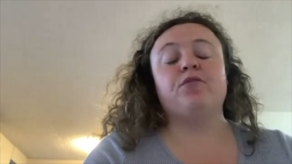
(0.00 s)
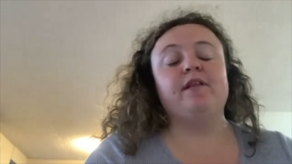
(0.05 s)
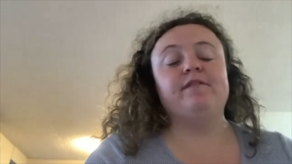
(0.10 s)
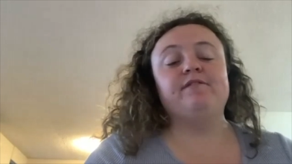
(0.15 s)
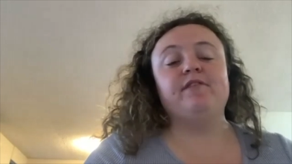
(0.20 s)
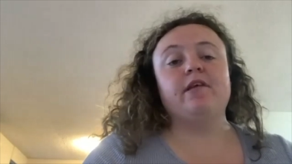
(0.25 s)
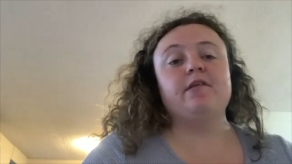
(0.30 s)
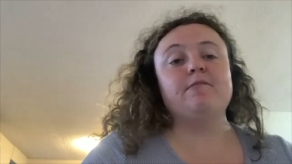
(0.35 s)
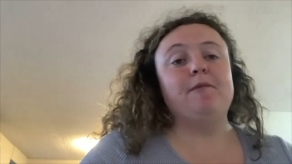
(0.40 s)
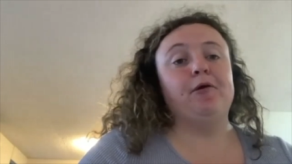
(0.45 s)
lived
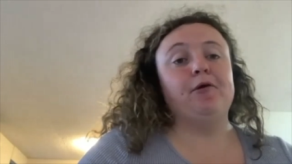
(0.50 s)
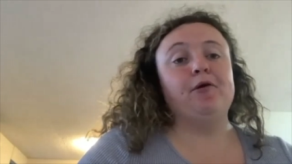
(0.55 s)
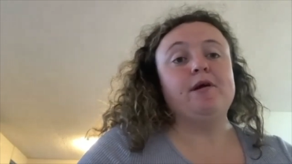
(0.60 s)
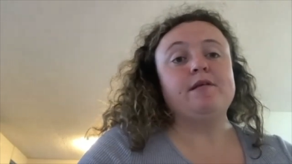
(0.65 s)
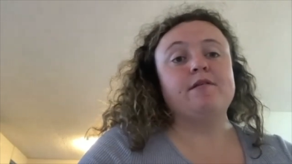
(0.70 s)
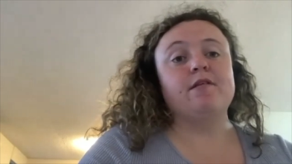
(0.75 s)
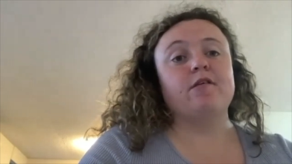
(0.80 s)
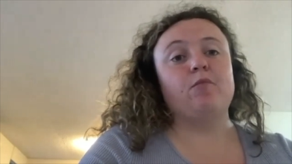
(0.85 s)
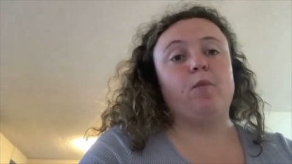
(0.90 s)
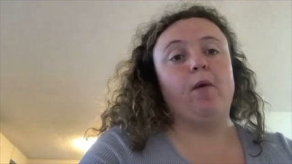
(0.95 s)

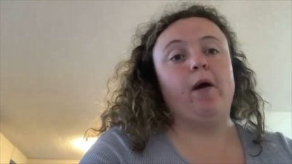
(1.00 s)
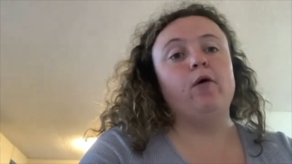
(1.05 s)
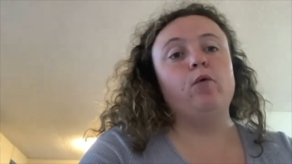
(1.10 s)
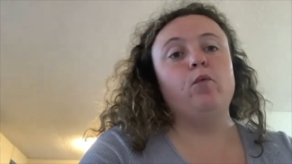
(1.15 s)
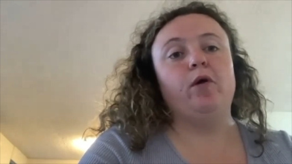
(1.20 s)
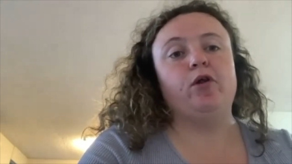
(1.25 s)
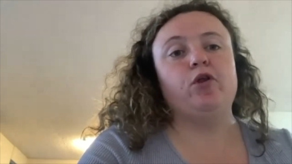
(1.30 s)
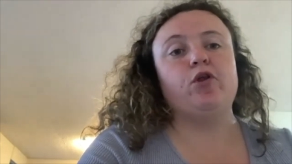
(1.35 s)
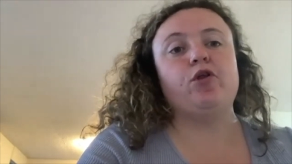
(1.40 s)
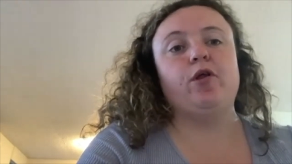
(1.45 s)
experience as well,
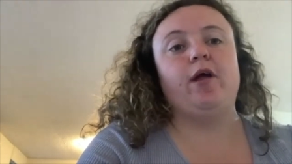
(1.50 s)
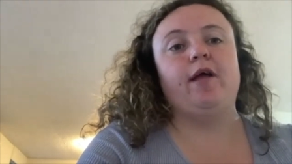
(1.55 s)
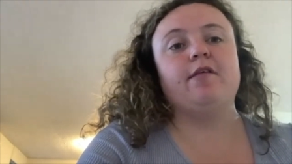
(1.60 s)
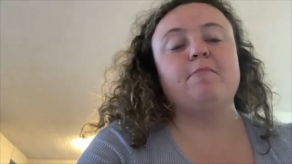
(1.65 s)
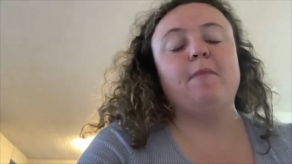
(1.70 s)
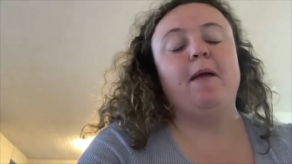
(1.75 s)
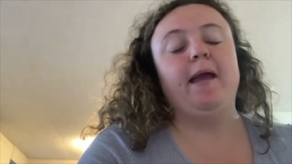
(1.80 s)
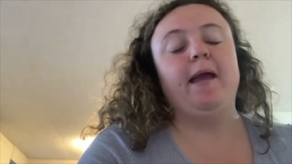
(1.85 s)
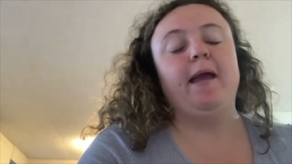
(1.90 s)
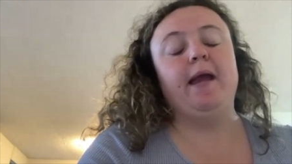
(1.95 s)
which has
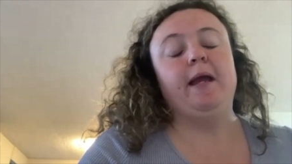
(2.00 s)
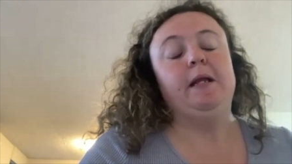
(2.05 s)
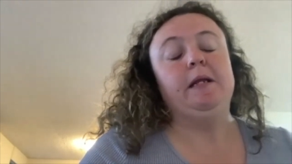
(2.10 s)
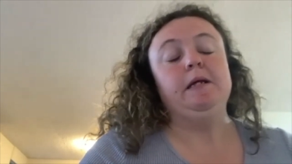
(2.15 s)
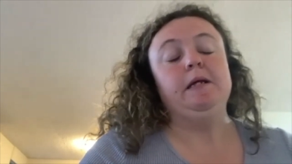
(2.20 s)
made